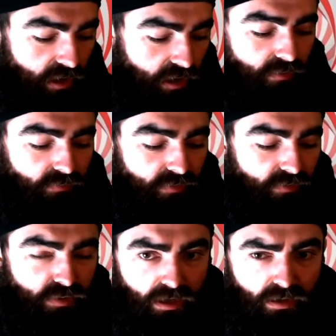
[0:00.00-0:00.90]
It must be
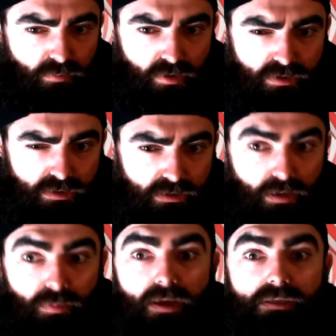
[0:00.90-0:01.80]
like an emergency,
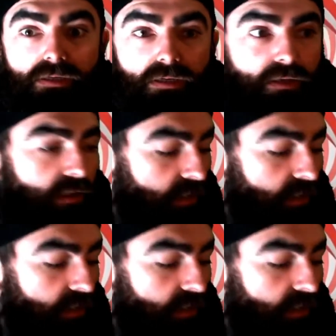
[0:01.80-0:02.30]
I'm guessing.